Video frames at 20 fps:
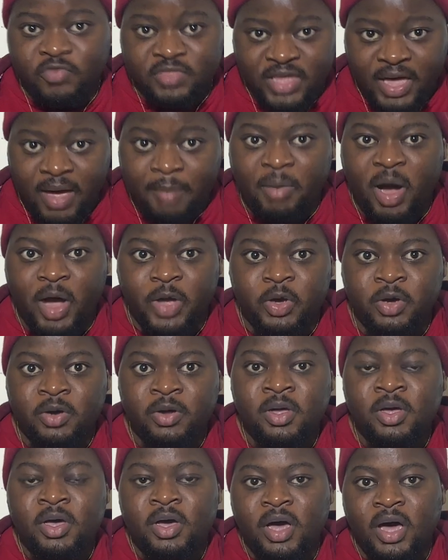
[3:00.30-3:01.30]
all over the
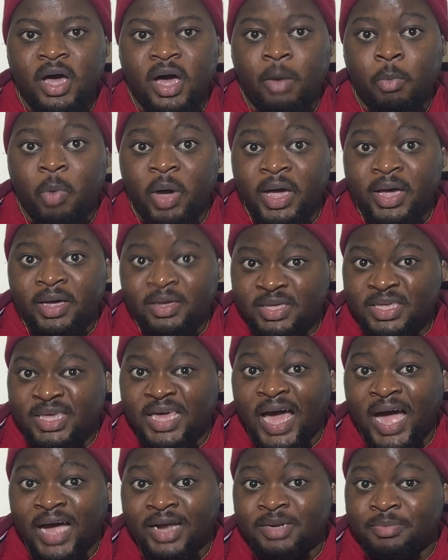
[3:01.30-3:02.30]
empire, where
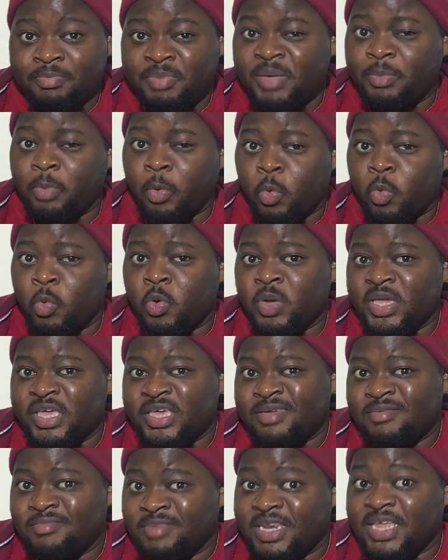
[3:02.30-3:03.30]
he had people who
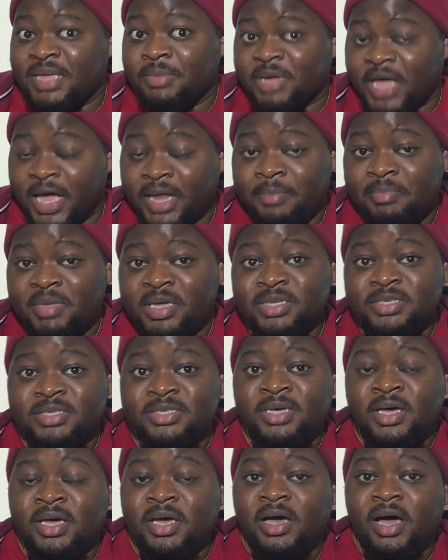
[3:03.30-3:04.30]
he deemed
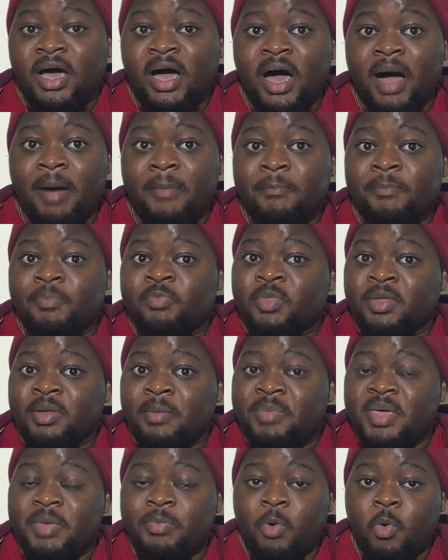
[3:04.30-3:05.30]
enemies,
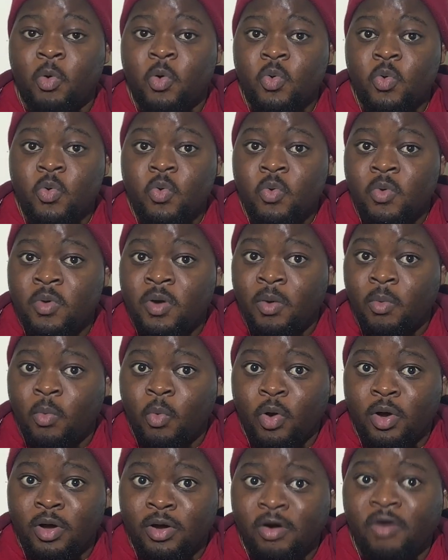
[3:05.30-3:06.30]
people who
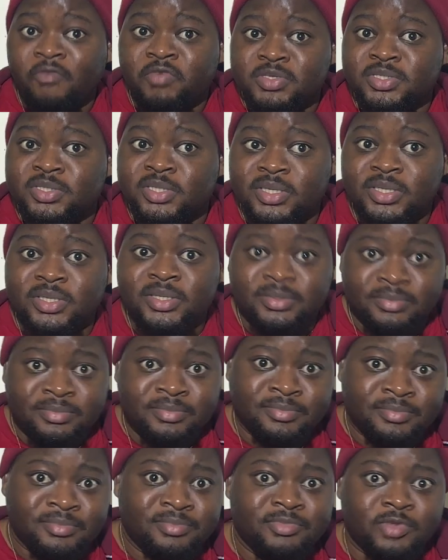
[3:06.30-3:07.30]
were obviously
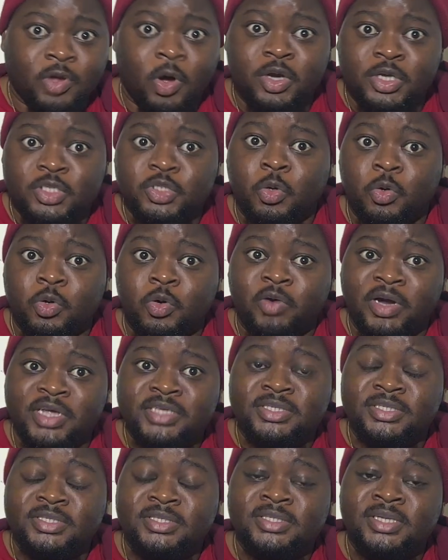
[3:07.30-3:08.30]
not in his good
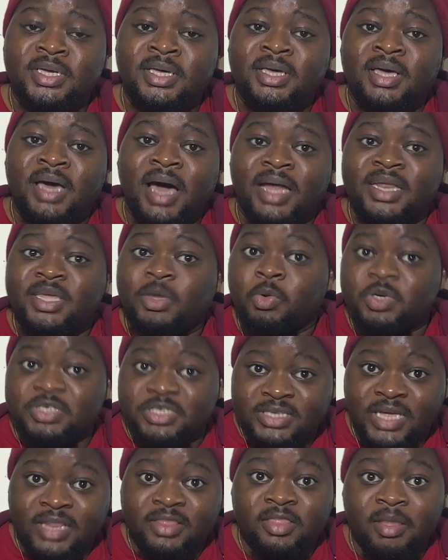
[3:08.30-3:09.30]
graces, and he
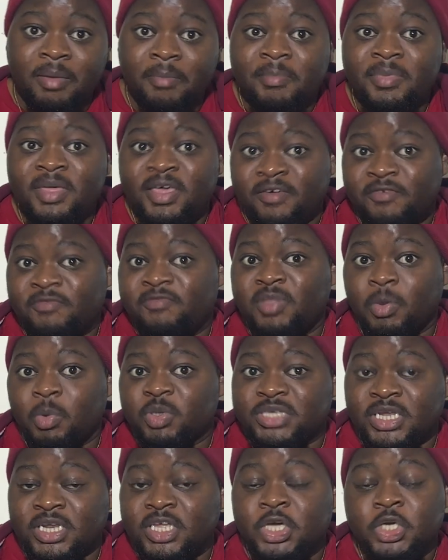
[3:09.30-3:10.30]
would send them if
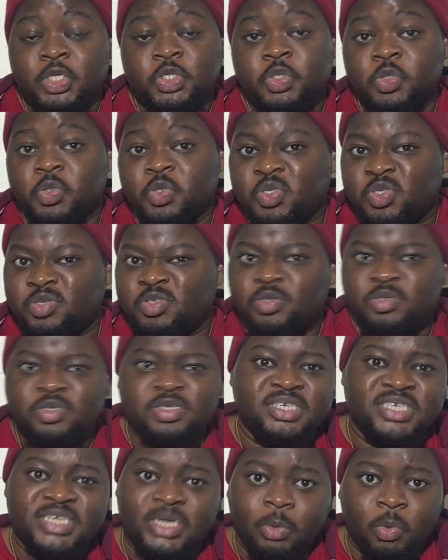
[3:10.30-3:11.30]
there was any issues
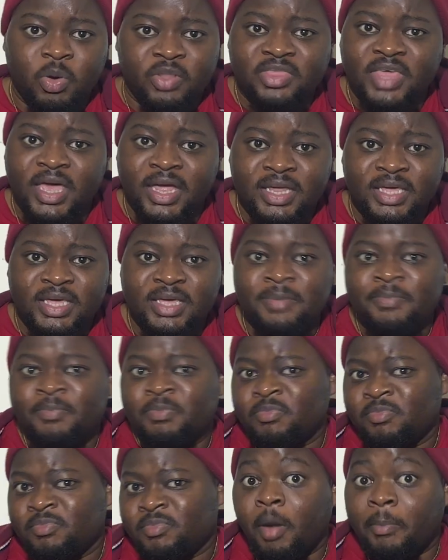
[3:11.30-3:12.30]
to deal with
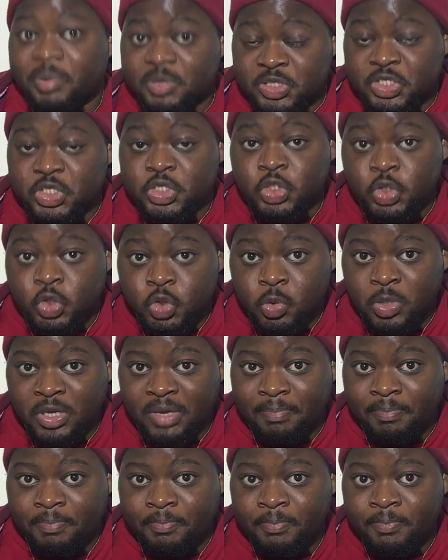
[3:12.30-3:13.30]
any opposition
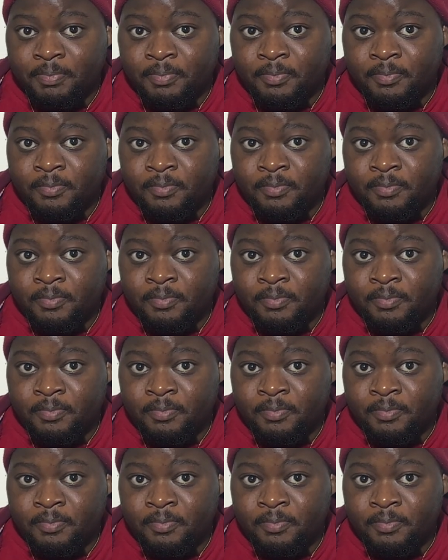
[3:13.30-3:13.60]
to him.